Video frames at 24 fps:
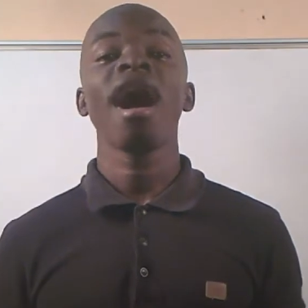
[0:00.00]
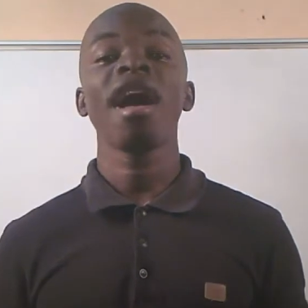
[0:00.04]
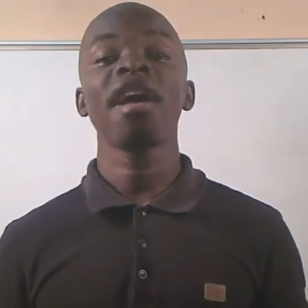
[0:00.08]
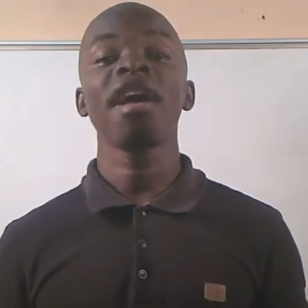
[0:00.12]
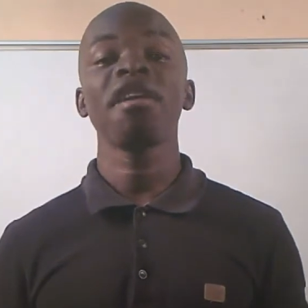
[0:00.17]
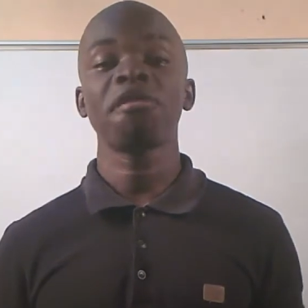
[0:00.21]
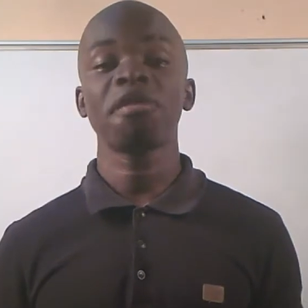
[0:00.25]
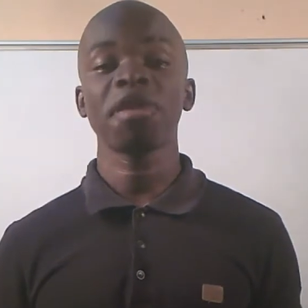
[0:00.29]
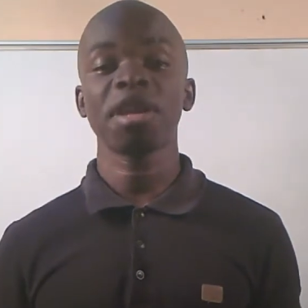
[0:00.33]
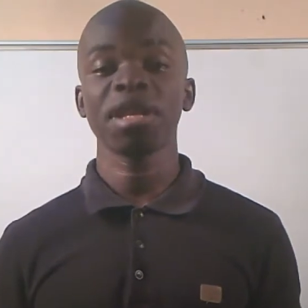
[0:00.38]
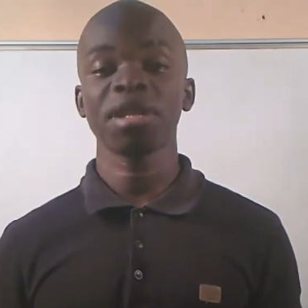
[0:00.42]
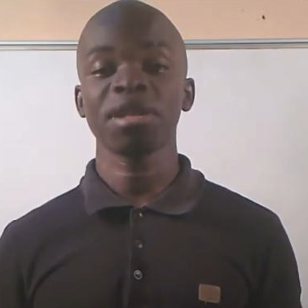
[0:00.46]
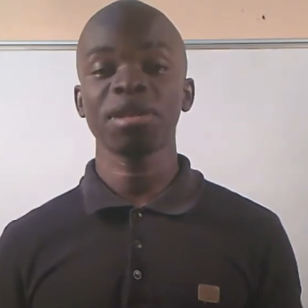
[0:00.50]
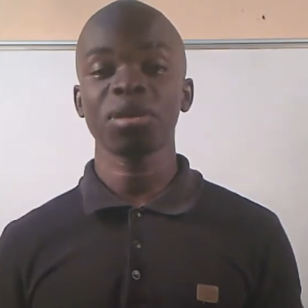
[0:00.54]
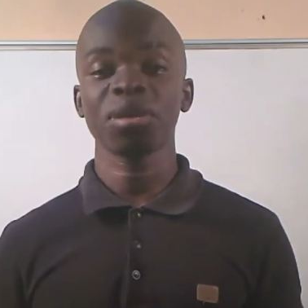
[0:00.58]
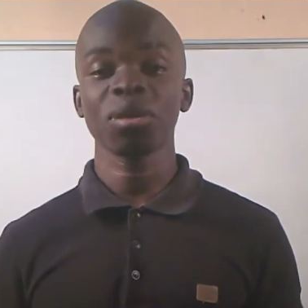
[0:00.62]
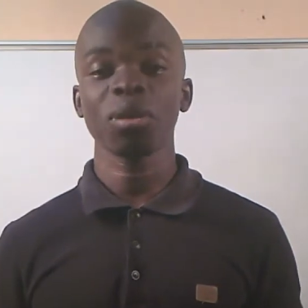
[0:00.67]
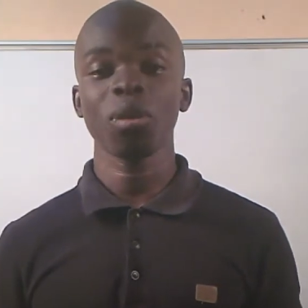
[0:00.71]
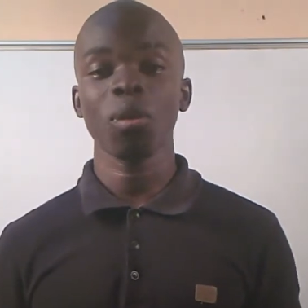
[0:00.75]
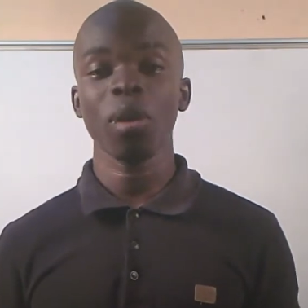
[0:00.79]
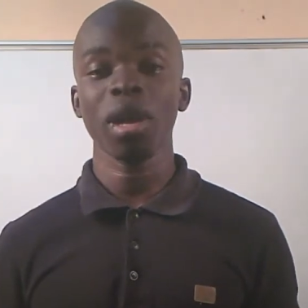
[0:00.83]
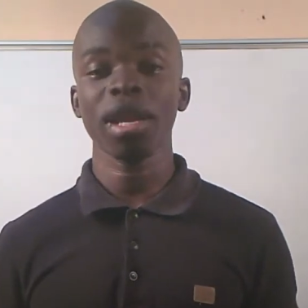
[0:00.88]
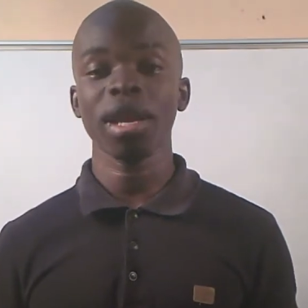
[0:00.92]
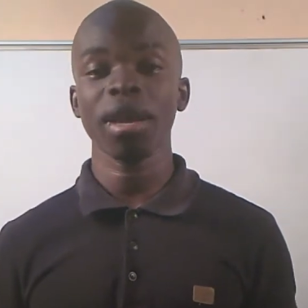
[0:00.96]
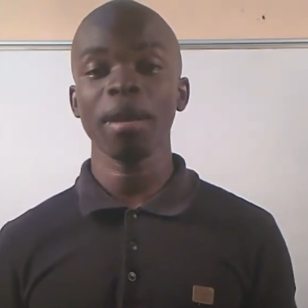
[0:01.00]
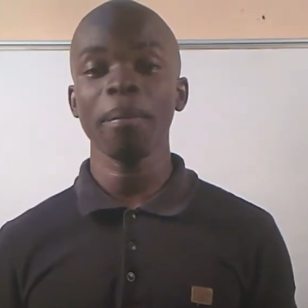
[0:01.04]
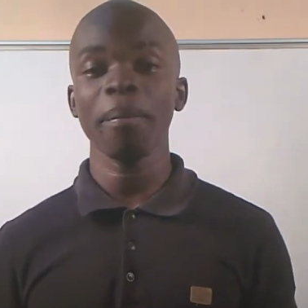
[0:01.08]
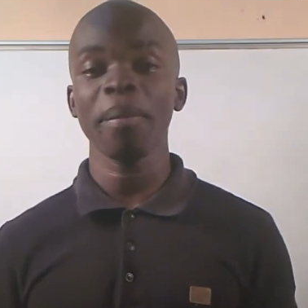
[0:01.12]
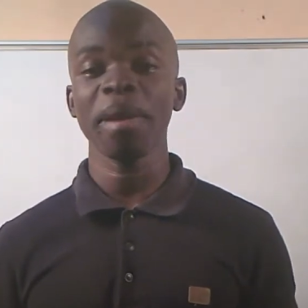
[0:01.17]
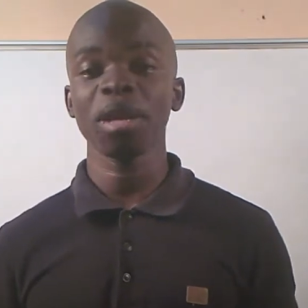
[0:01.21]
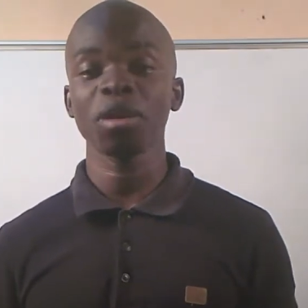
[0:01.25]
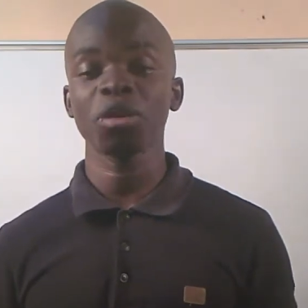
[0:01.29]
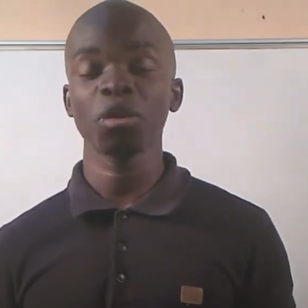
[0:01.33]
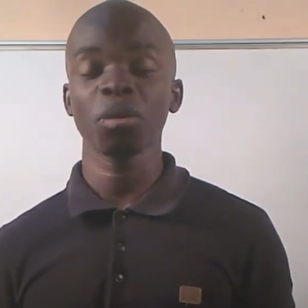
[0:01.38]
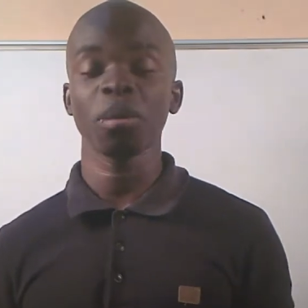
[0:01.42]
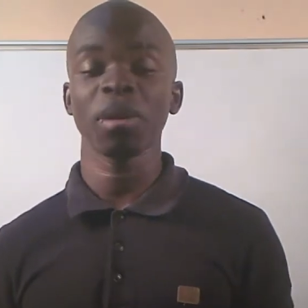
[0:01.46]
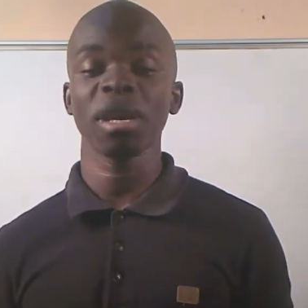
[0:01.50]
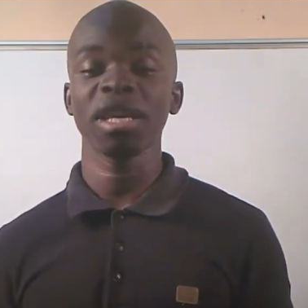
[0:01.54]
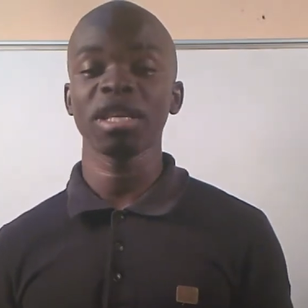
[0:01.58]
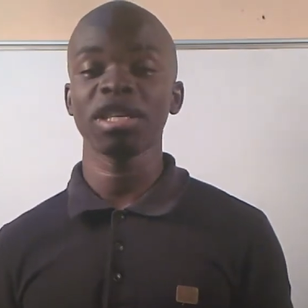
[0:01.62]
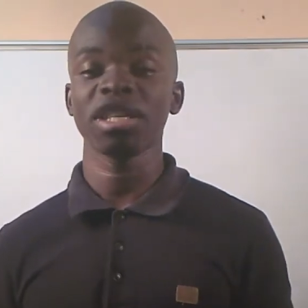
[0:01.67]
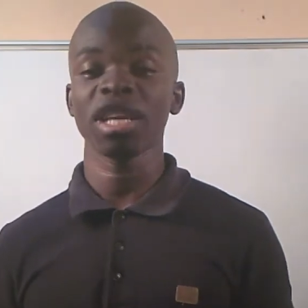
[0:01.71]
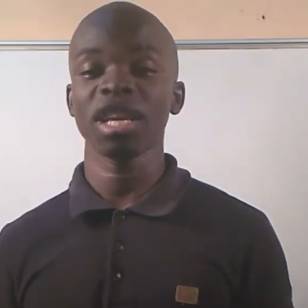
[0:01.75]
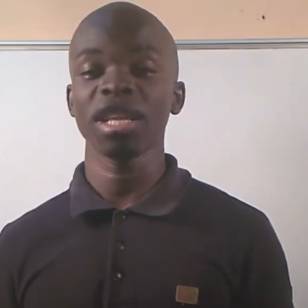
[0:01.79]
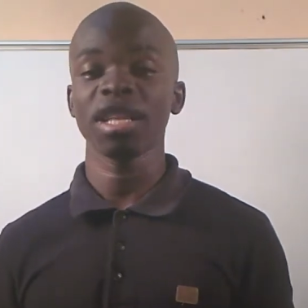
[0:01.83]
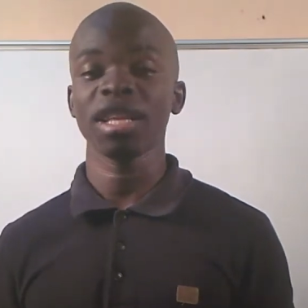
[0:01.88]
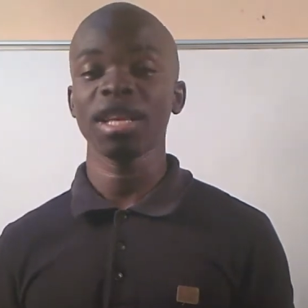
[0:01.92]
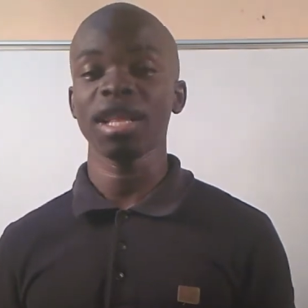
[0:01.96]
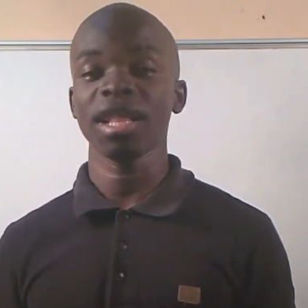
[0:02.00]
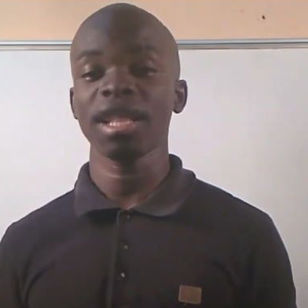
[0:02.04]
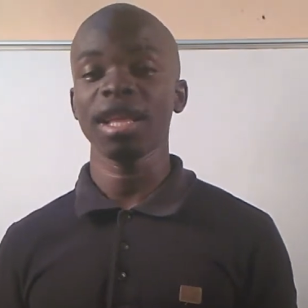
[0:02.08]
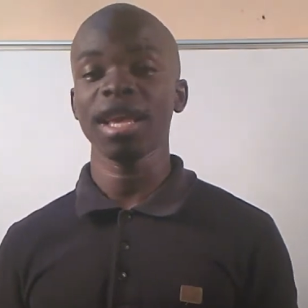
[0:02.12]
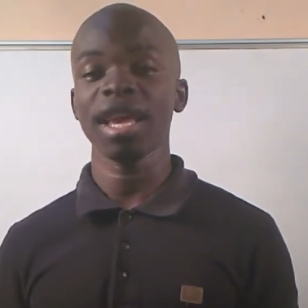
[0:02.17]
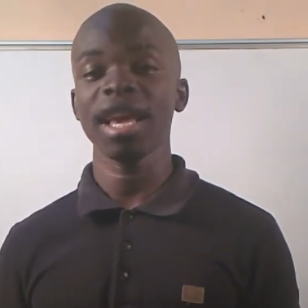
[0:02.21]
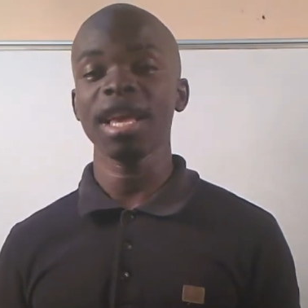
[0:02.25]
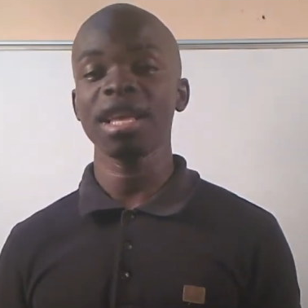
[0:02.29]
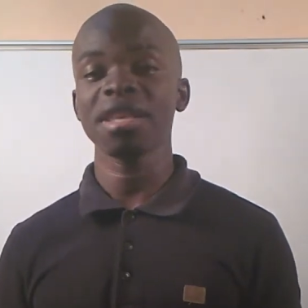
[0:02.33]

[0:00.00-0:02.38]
Hi friends, welcome back to my channel.